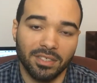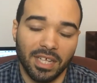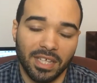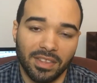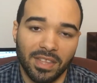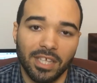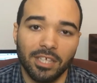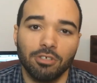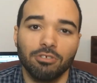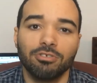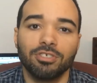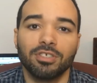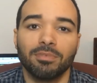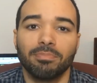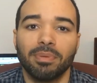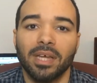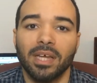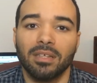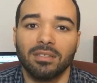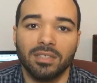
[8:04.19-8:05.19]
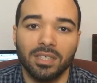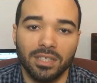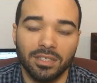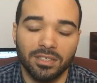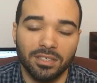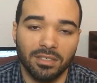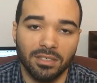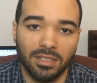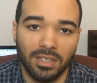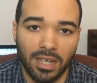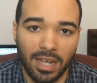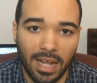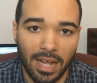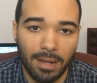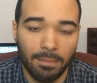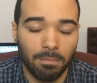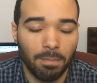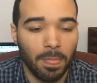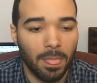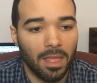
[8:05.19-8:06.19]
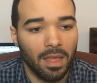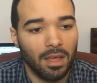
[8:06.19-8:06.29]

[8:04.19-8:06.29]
I think you should pay attention to that.